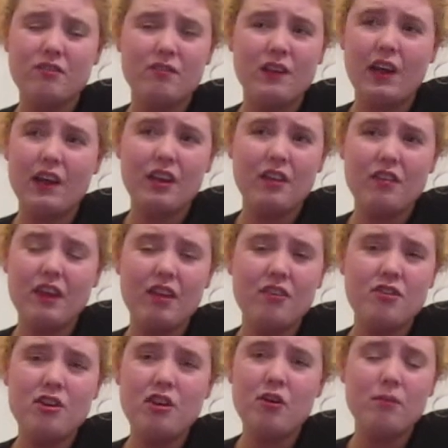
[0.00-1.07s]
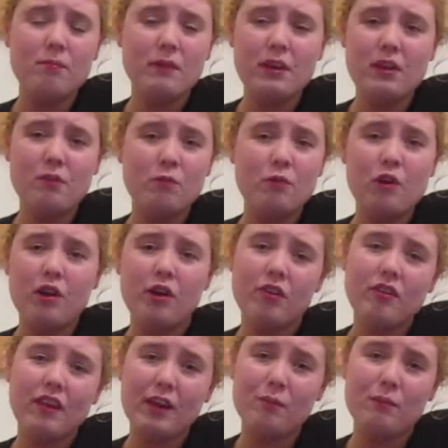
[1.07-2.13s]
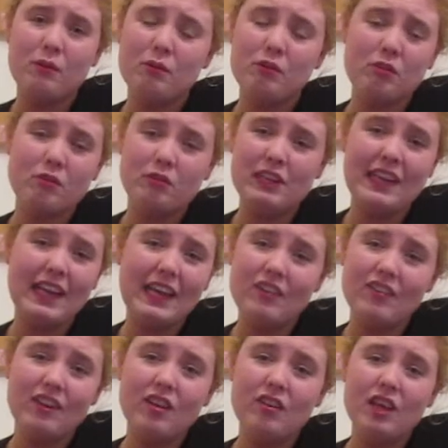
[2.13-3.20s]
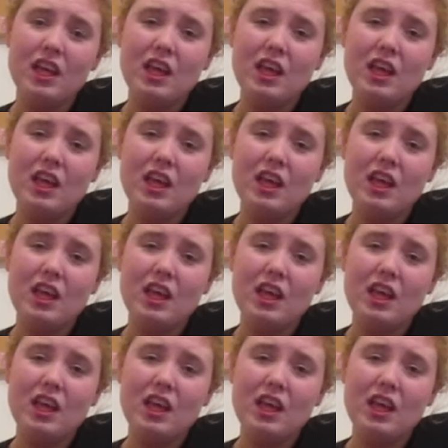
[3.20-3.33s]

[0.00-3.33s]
Like, there's not been one segment which I really hated,